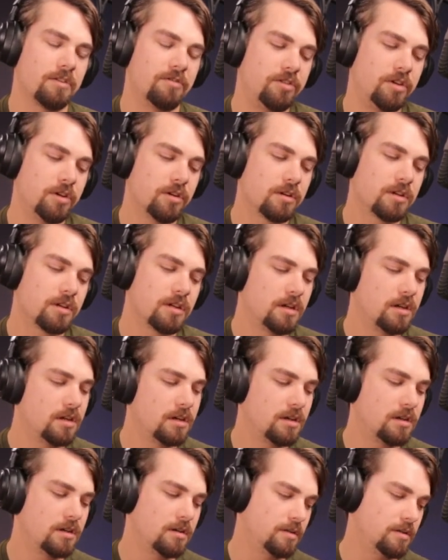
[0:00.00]
If you're
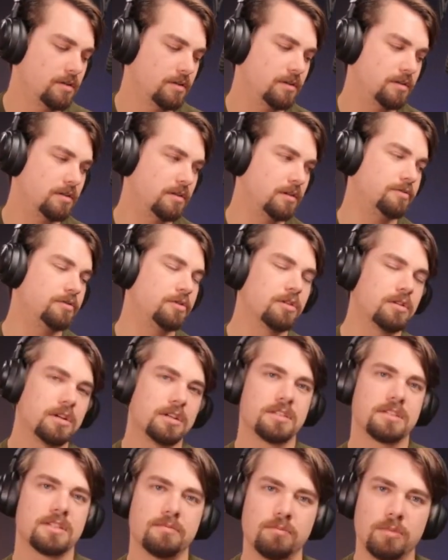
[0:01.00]
on a
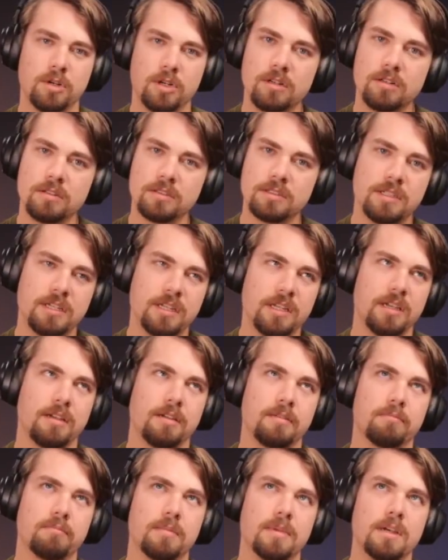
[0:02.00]
small
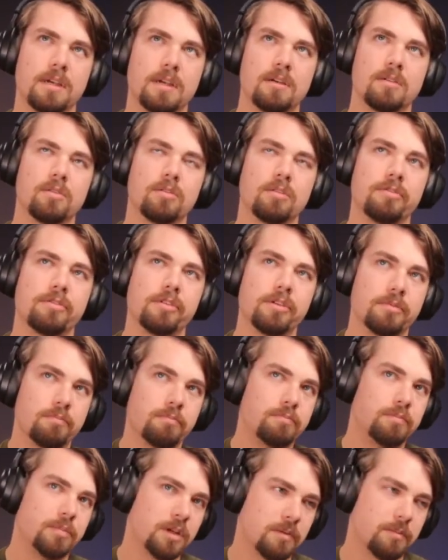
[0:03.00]
team, or if
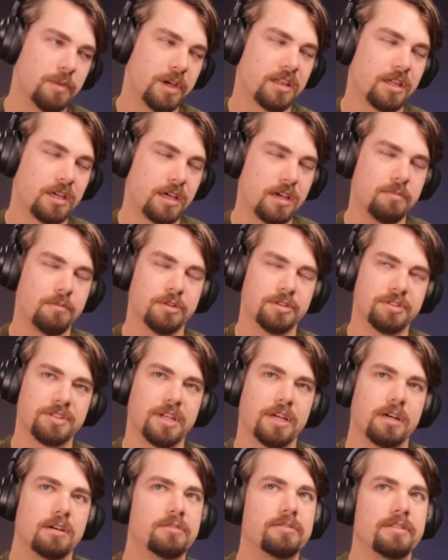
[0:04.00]
you're gonna make the game
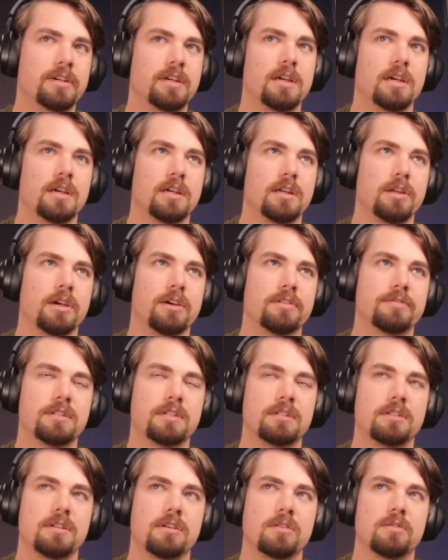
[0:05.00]
yourself, you have
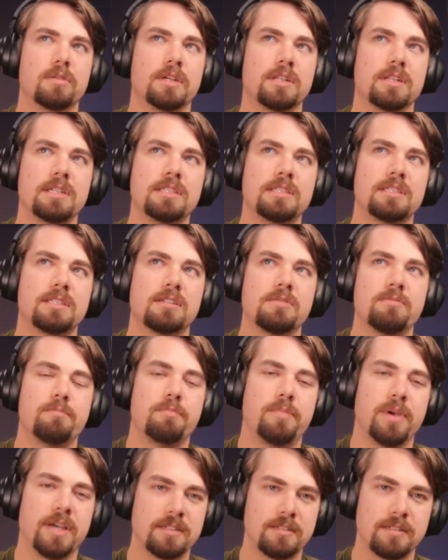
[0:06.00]
to know at least some
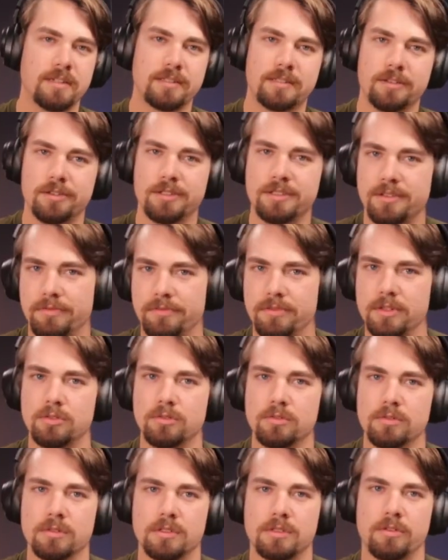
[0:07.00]
basics. There is a
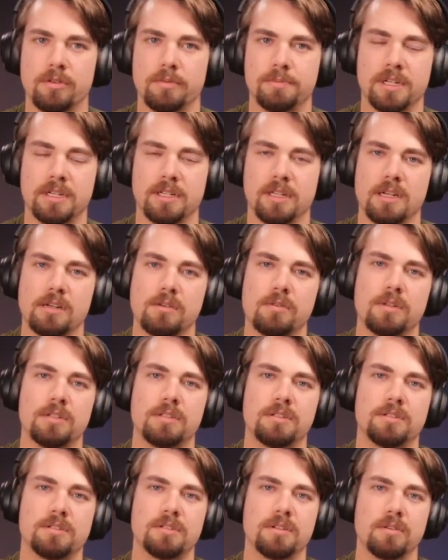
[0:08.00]
visual scripting
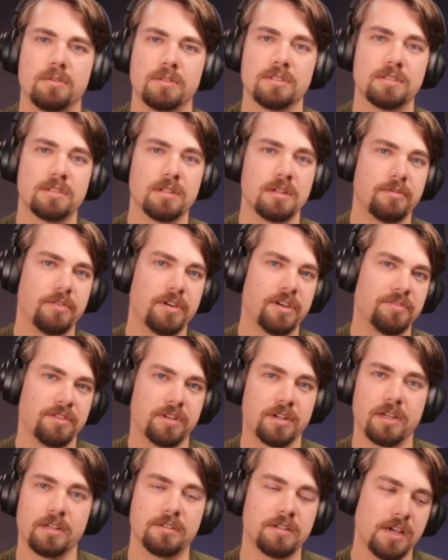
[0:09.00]
language, so instead of
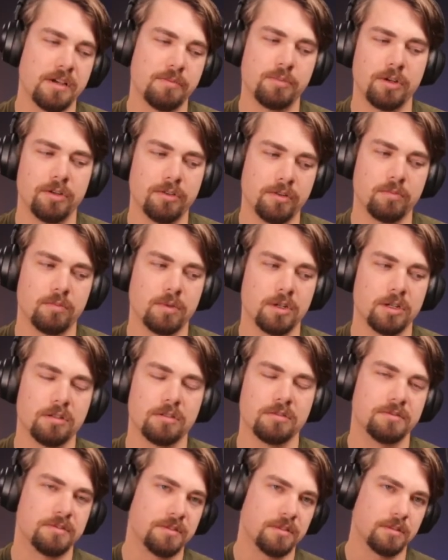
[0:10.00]
having to type all the
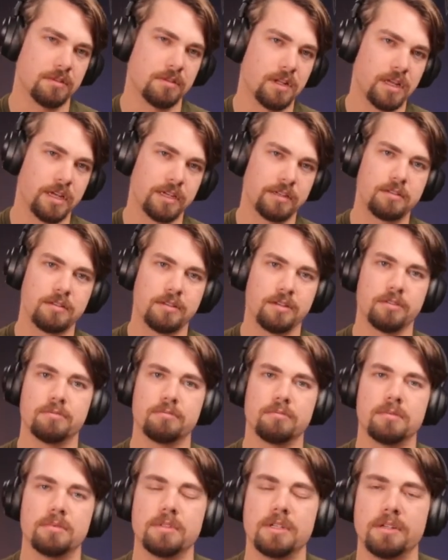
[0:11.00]
words and like
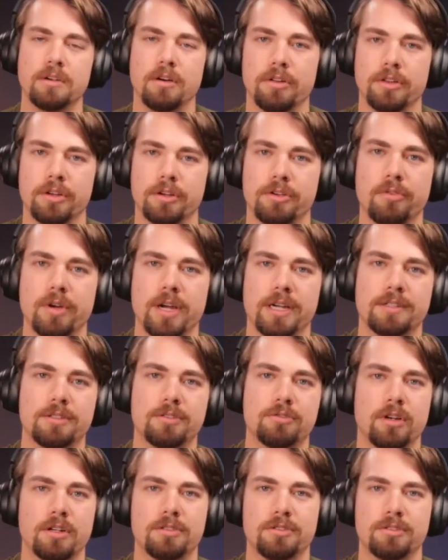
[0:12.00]
all the correct
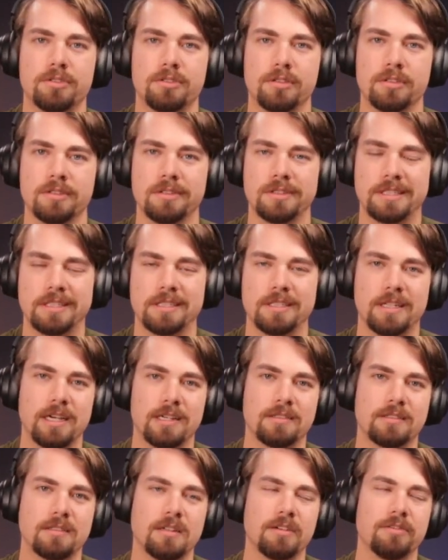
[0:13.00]
structure and
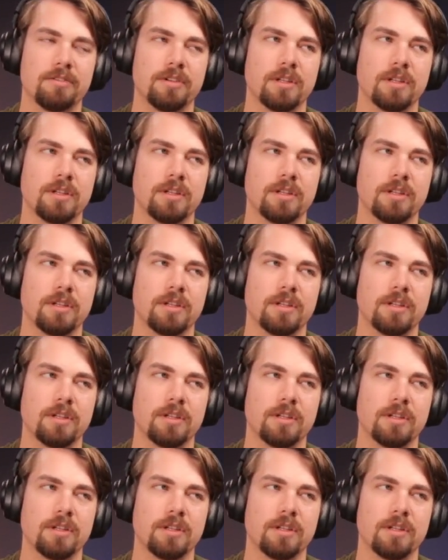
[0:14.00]
syntax and